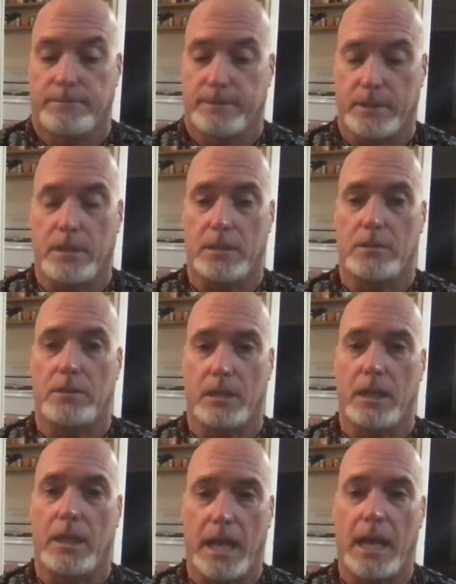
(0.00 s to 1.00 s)
And
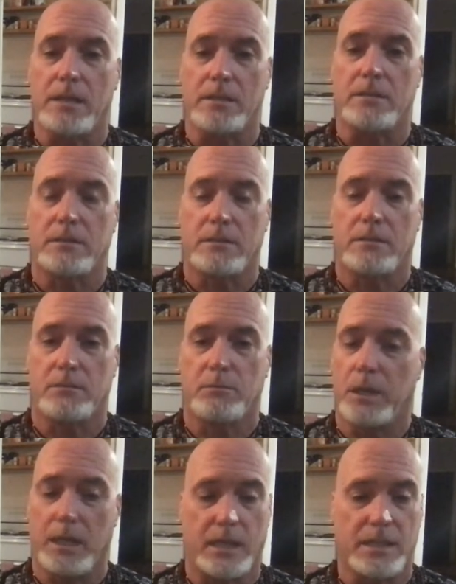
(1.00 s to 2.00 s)
it has
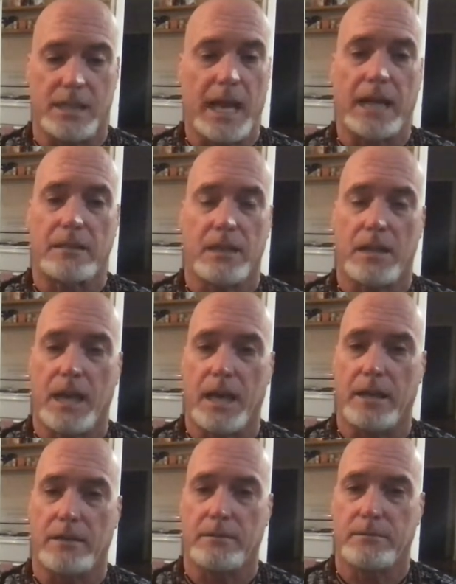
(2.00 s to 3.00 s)
been exactly that.
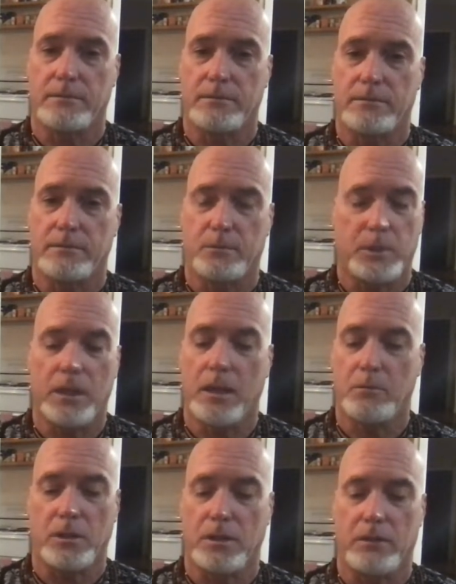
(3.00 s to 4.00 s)
It's been
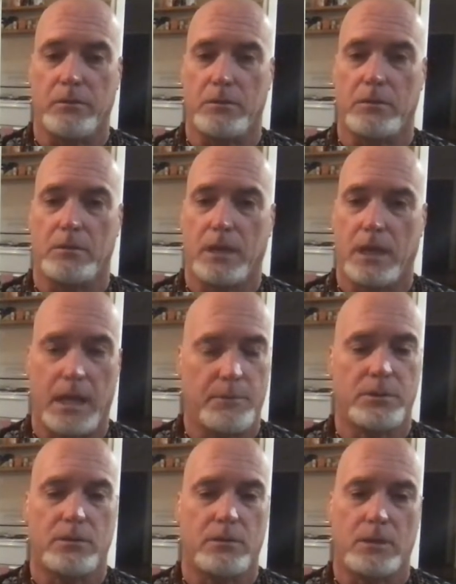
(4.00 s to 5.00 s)
unbelievable.
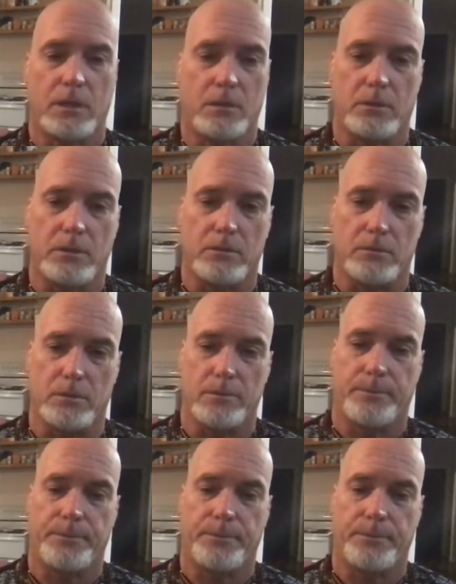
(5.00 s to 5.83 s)
Absolutely unbelievable.